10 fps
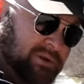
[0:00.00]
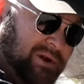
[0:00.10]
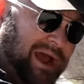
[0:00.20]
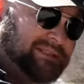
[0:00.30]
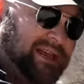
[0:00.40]

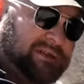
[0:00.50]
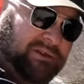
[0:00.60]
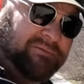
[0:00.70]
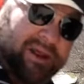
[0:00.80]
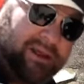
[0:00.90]

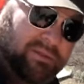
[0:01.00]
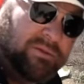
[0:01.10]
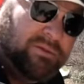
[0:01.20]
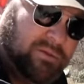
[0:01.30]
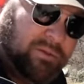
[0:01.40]
transaxle feeding
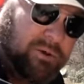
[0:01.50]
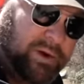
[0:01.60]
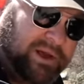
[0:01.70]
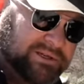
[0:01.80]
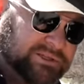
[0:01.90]
the rear
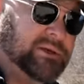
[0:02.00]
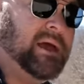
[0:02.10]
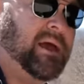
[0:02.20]
wheels.